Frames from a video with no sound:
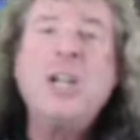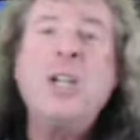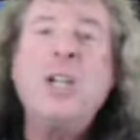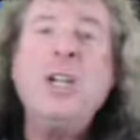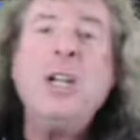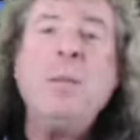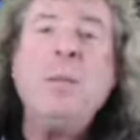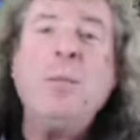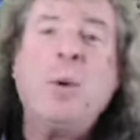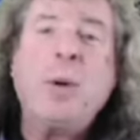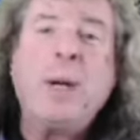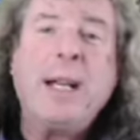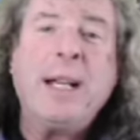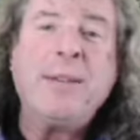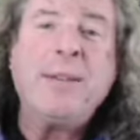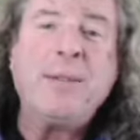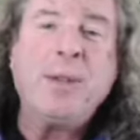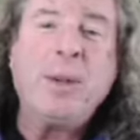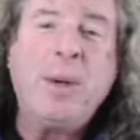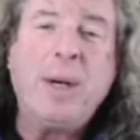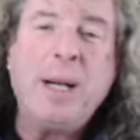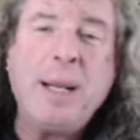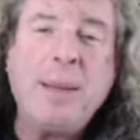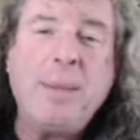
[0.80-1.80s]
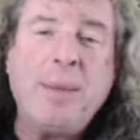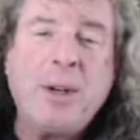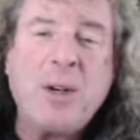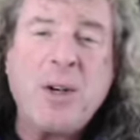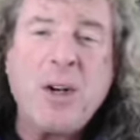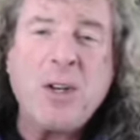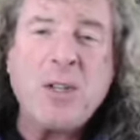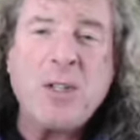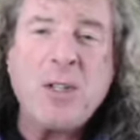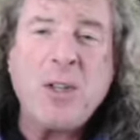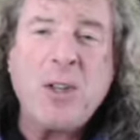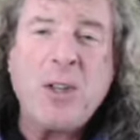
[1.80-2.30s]
Good morning, everyone. I'm
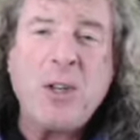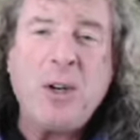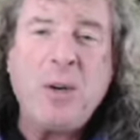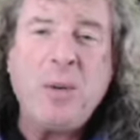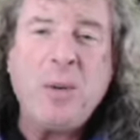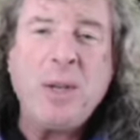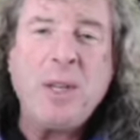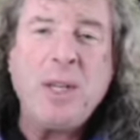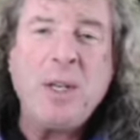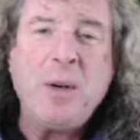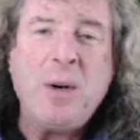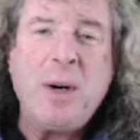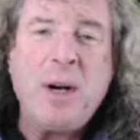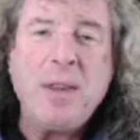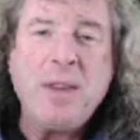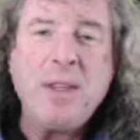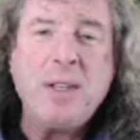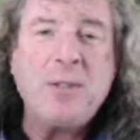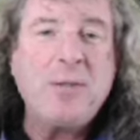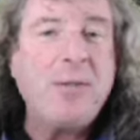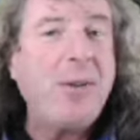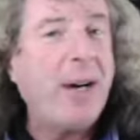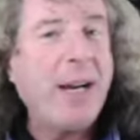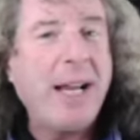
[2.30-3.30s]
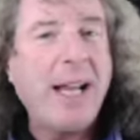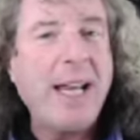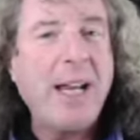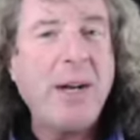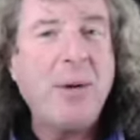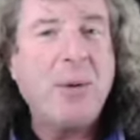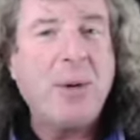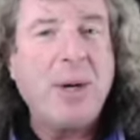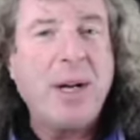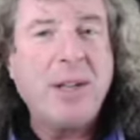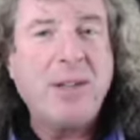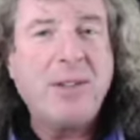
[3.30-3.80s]
Mark Rosenthal with you on this
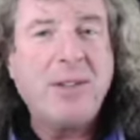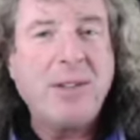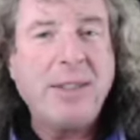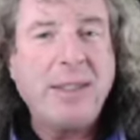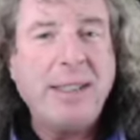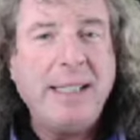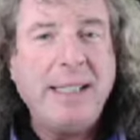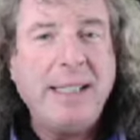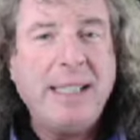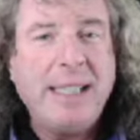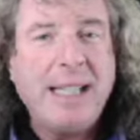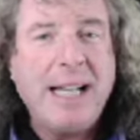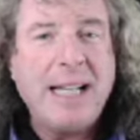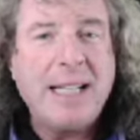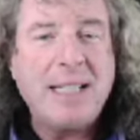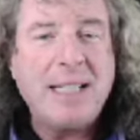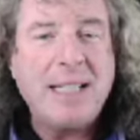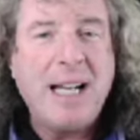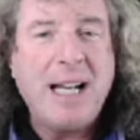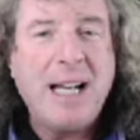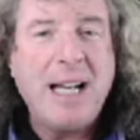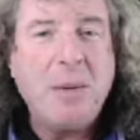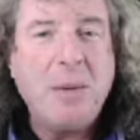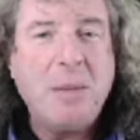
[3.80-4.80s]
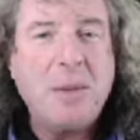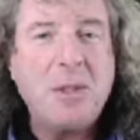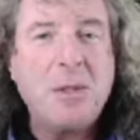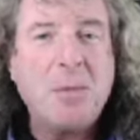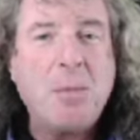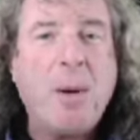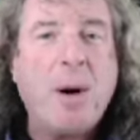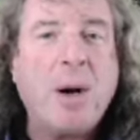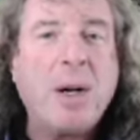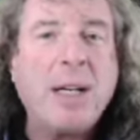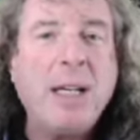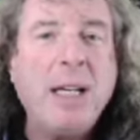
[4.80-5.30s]
Friday. We're out singing last night with
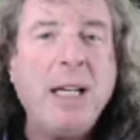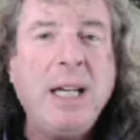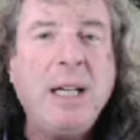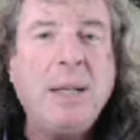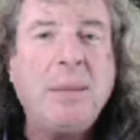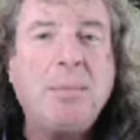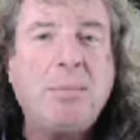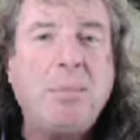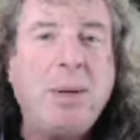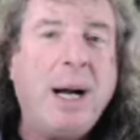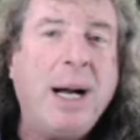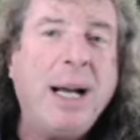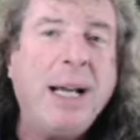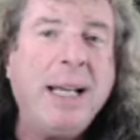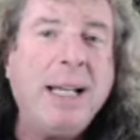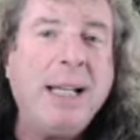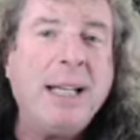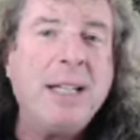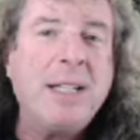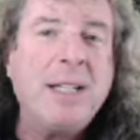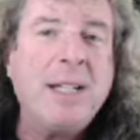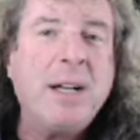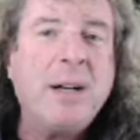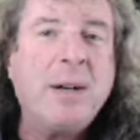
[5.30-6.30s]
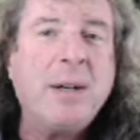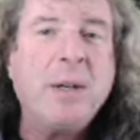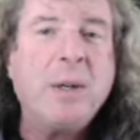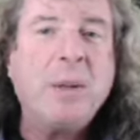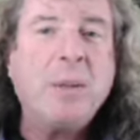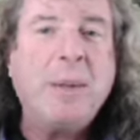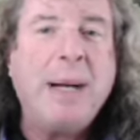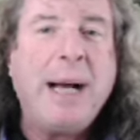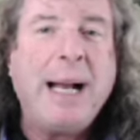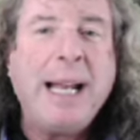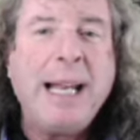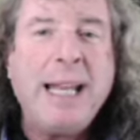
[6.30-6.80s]
Sparky and Brian and Terry
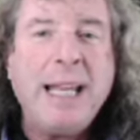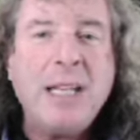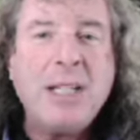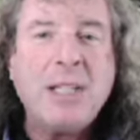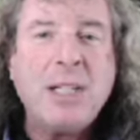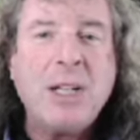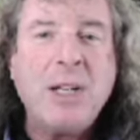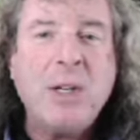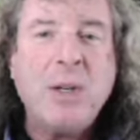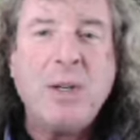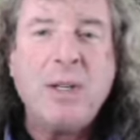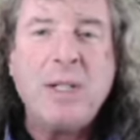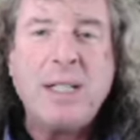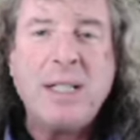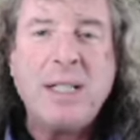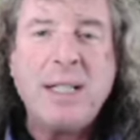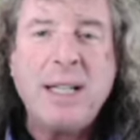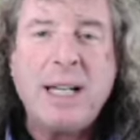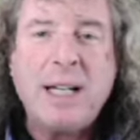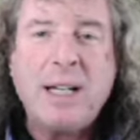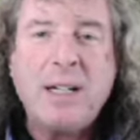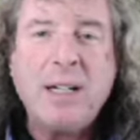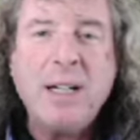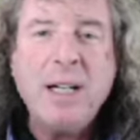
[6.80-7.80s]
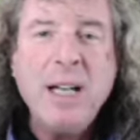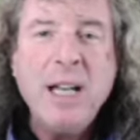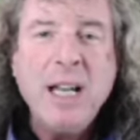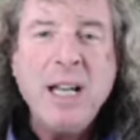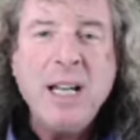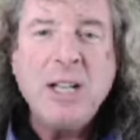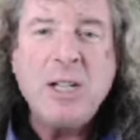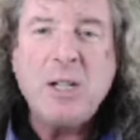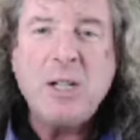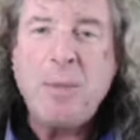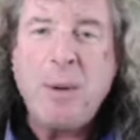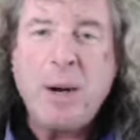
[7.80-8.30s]
O'Reilly's a Newton Centre.
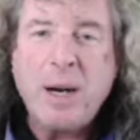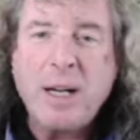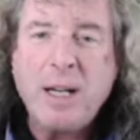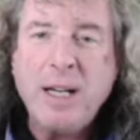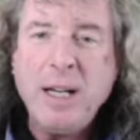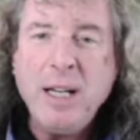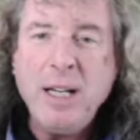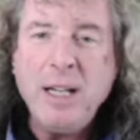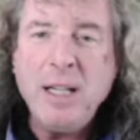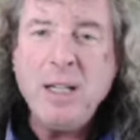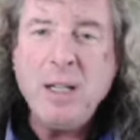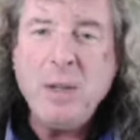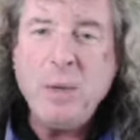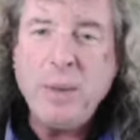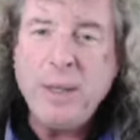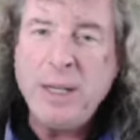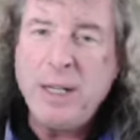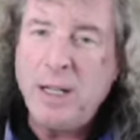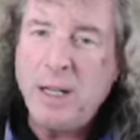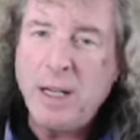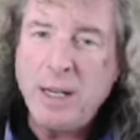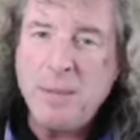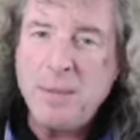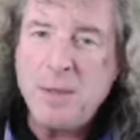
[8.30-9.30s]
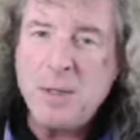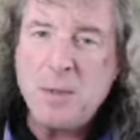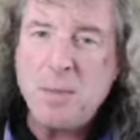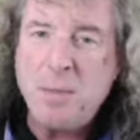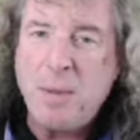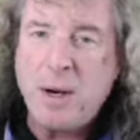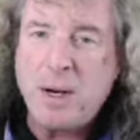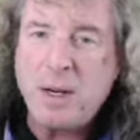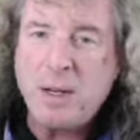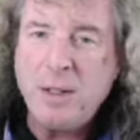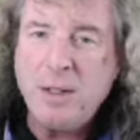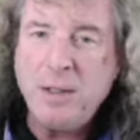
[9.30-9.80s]
Sparky, we call him
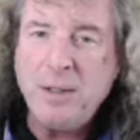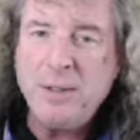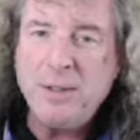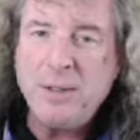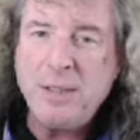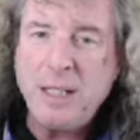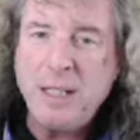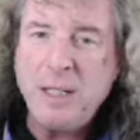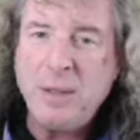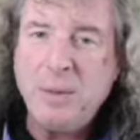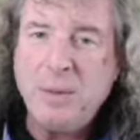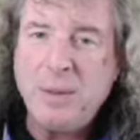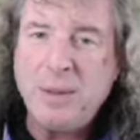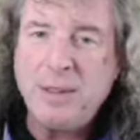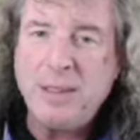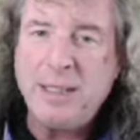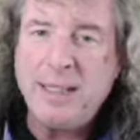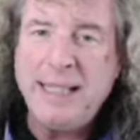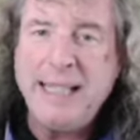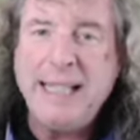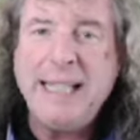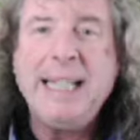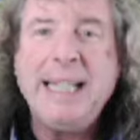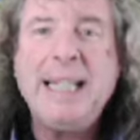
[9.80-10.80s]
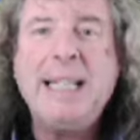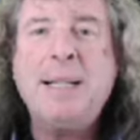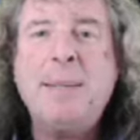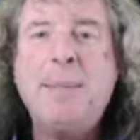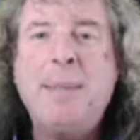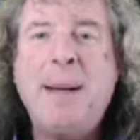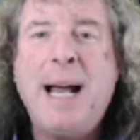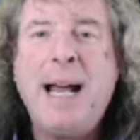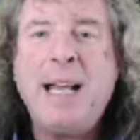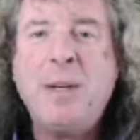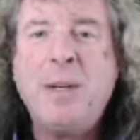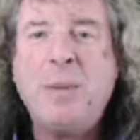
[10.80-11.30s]
Sparkles. He was leading the
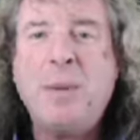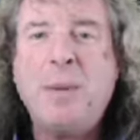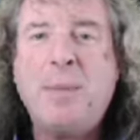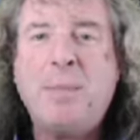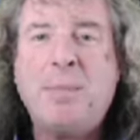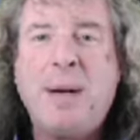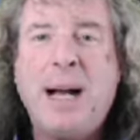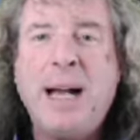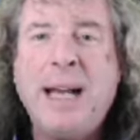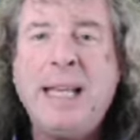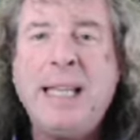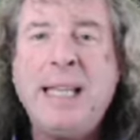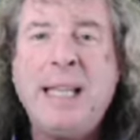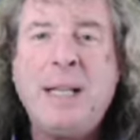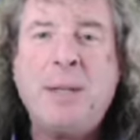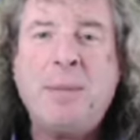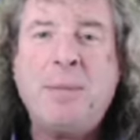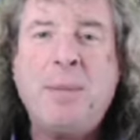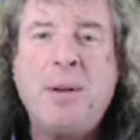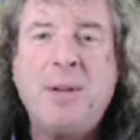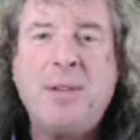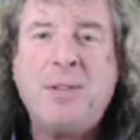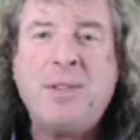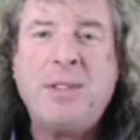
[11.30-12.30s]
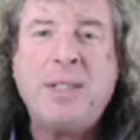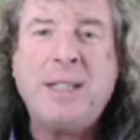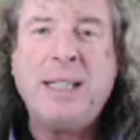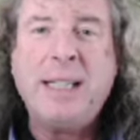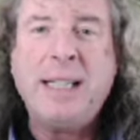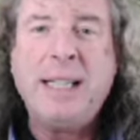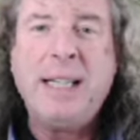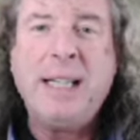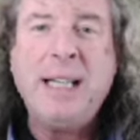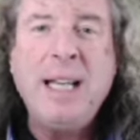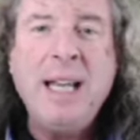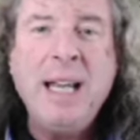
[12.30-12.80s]
band with Brian. They were both
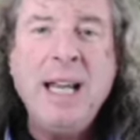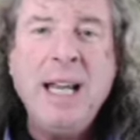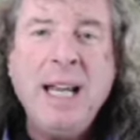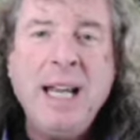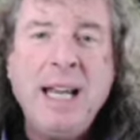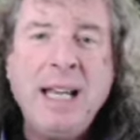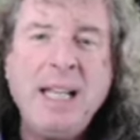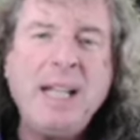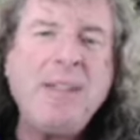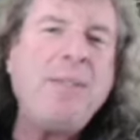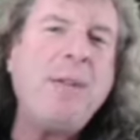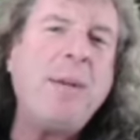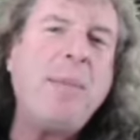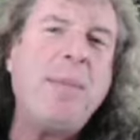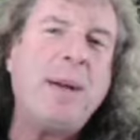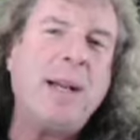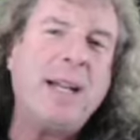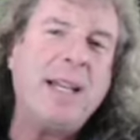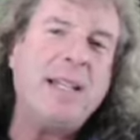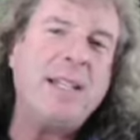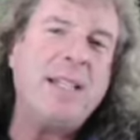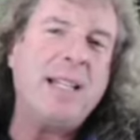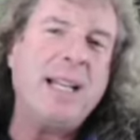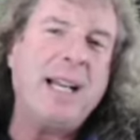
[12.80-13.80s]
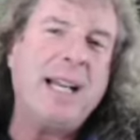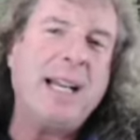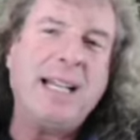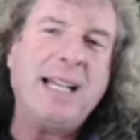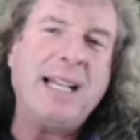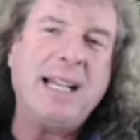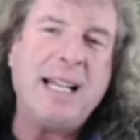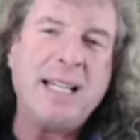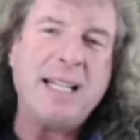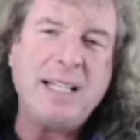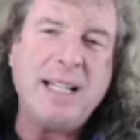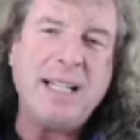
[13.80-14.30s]
singing, and everybody sang
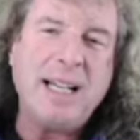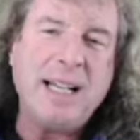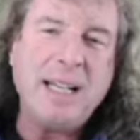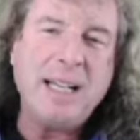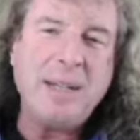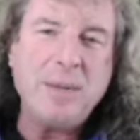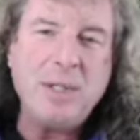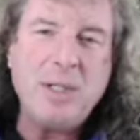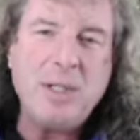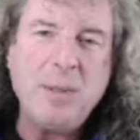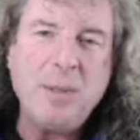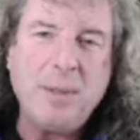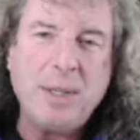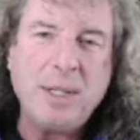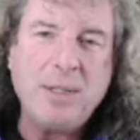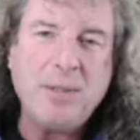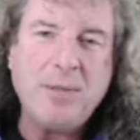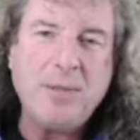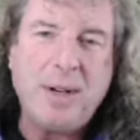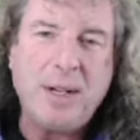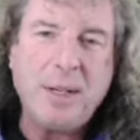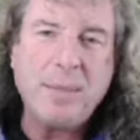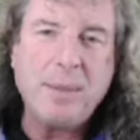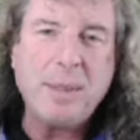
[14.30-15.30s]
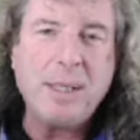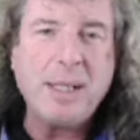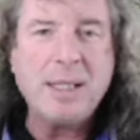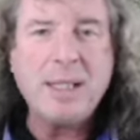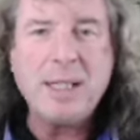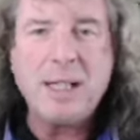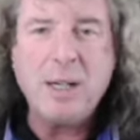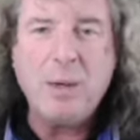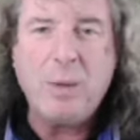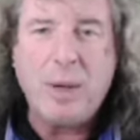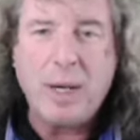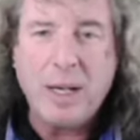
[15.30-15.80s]
last night. It was too much fun. But I'll
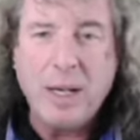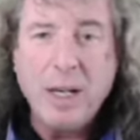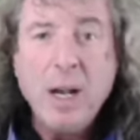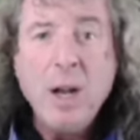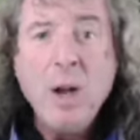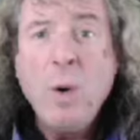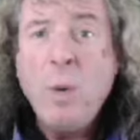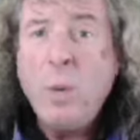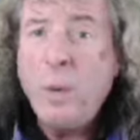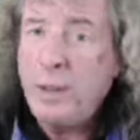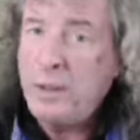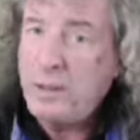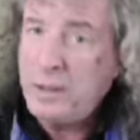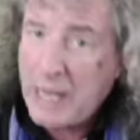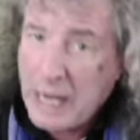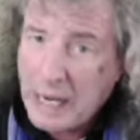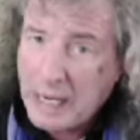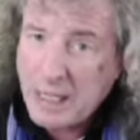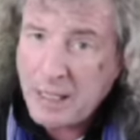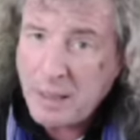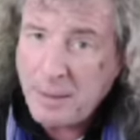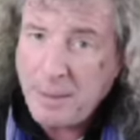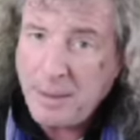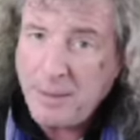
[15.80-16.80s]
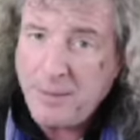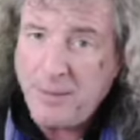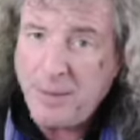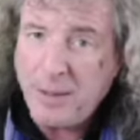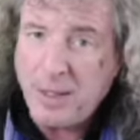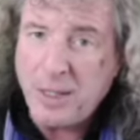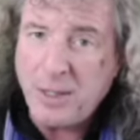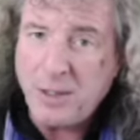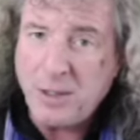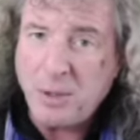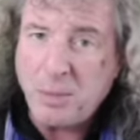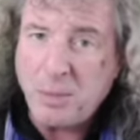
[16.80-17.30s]
tell you what, what's not going to be
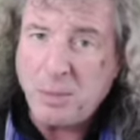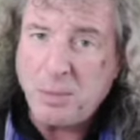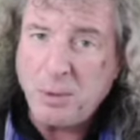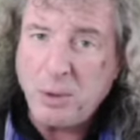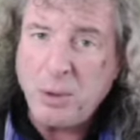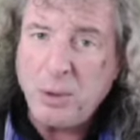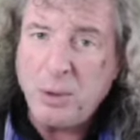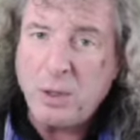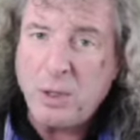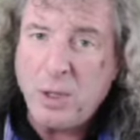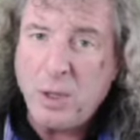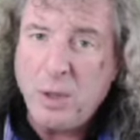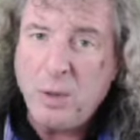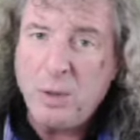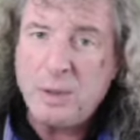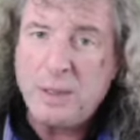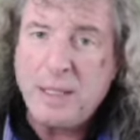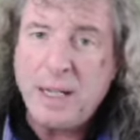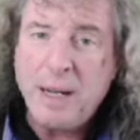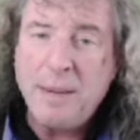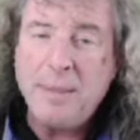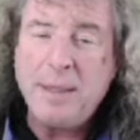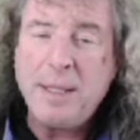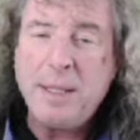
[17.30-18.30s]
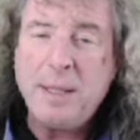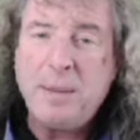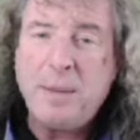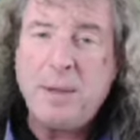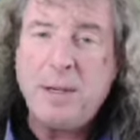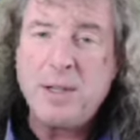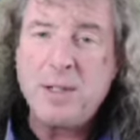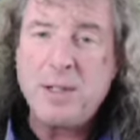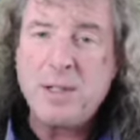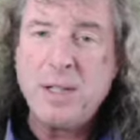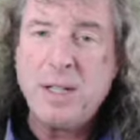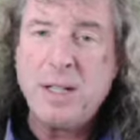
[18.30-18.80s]
fun is a brutal cold coming to
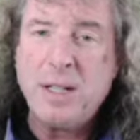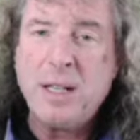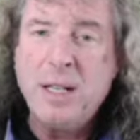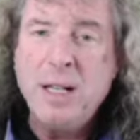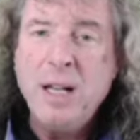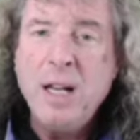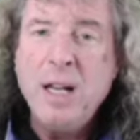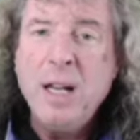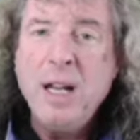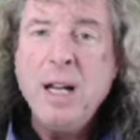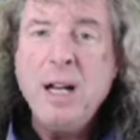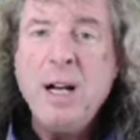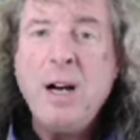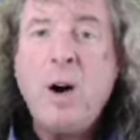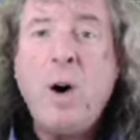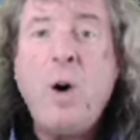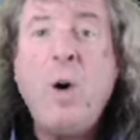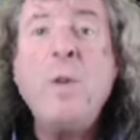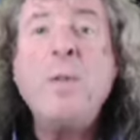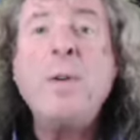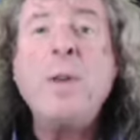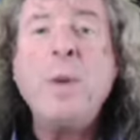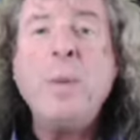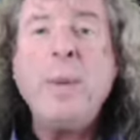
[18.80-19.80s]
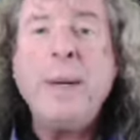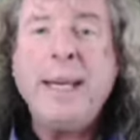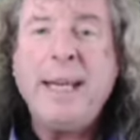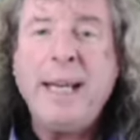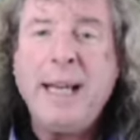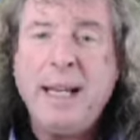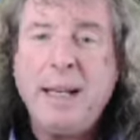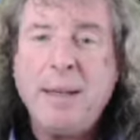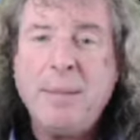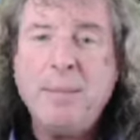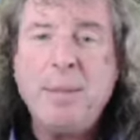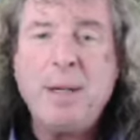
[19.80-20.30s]
Boston over the
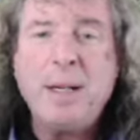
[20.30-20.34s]
weekend.